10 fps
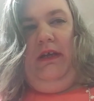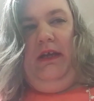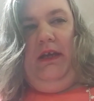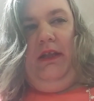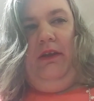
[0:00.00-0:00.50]

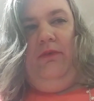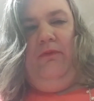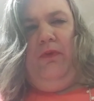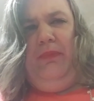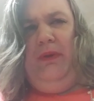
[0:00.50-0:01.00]
and
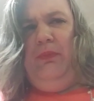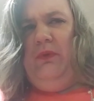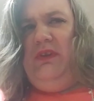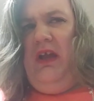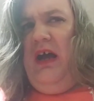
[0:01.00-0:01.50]
for people
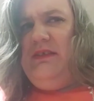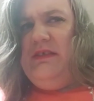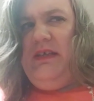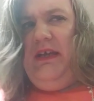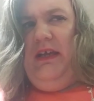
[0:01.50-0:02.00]
not to
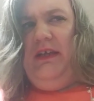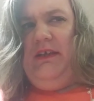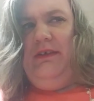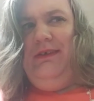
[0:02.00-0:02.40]
take